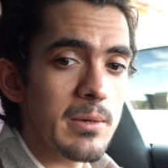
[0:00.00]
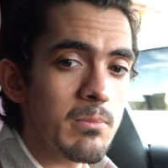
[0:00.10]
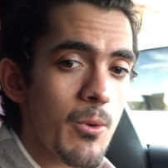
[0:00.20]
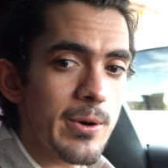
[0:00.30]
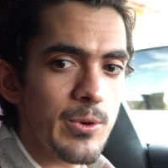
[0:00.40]

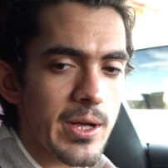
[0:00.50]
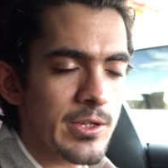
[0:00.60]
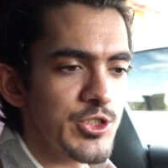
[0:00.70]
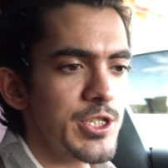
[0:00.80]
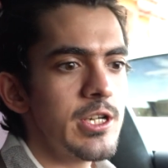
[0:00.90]
more
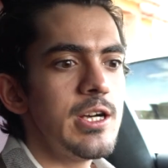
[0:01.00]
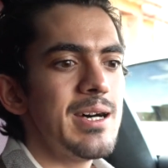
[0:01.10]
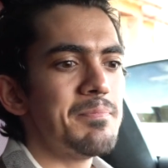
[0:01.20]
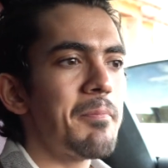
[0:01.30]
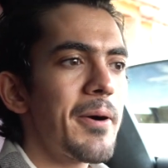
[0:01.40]
range,
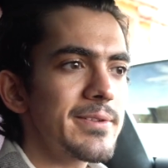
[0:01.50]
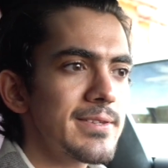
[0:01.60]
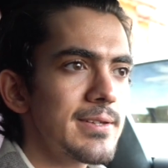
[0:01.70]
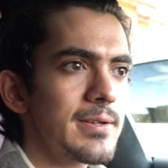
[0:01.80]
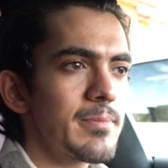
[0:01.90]

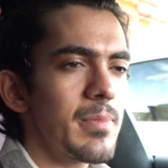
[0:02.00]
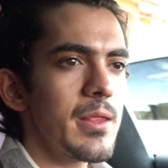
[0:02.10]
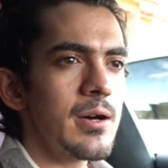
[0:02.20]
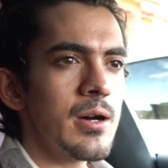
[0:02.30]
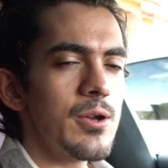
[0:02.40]
but
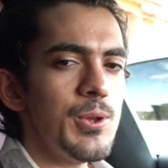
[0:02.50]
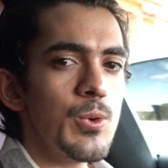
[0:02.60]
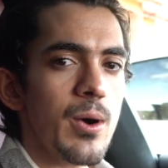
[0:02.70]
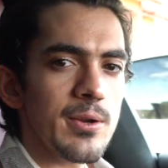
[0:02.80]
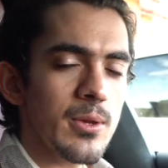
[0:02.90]

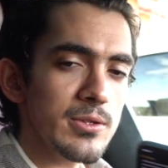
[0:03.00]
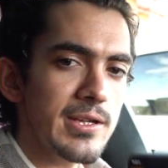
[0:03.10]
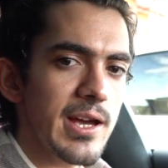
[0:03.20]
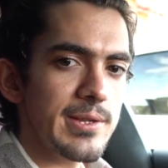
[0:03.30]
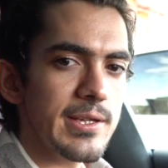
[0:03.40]
you are not
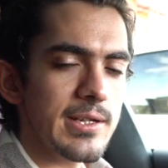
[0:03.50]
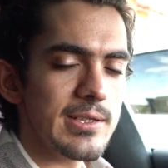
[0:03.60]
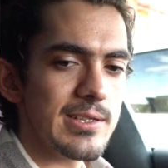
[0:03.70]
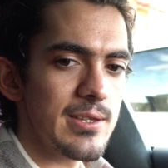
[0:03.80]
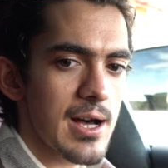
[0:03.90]
getting
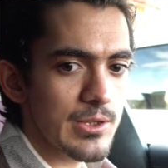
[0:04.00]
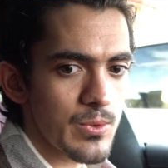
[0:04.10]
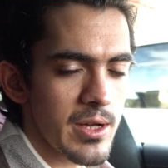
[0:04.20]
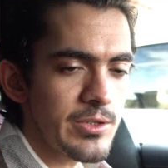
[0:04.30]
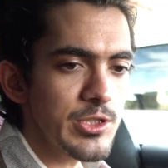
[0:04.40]
that
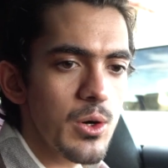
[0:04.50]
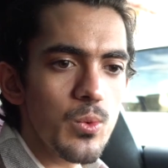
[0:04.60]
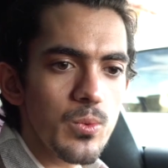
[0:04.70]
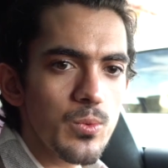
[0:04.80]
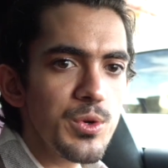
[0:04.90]
range
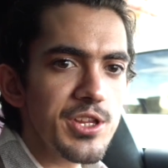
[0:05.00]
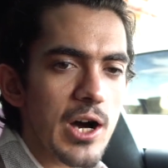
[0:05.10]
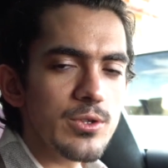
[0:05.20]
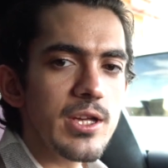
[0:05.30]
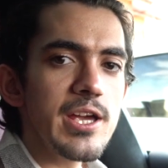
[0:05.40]

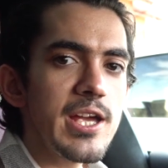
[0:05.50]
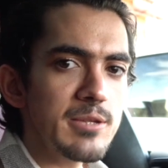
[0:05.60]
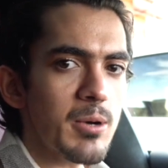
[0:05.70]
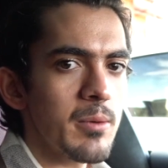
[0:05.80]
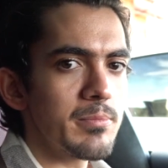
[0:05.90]
without the
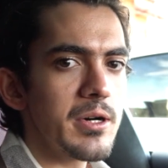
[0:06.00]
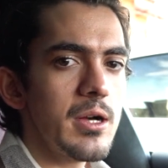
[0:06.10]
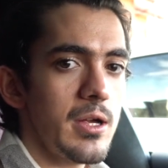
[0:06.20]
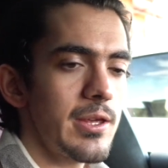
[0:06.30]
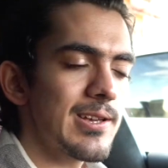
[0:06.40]
heat pump.
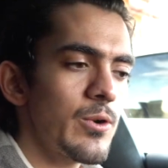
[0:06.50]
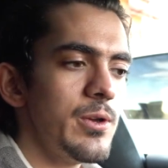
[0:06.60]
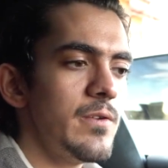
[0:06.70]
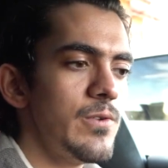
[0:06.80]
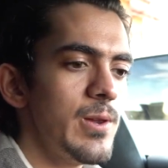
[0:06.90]
So
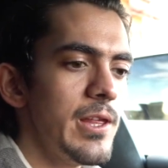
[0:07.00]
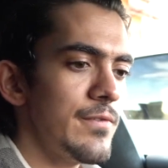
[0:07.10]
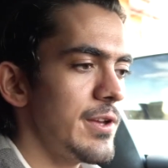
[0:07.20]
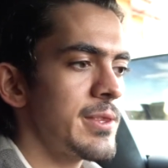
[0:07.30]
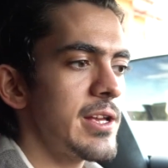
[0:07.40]
if you
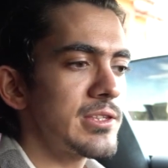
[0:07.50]
live in a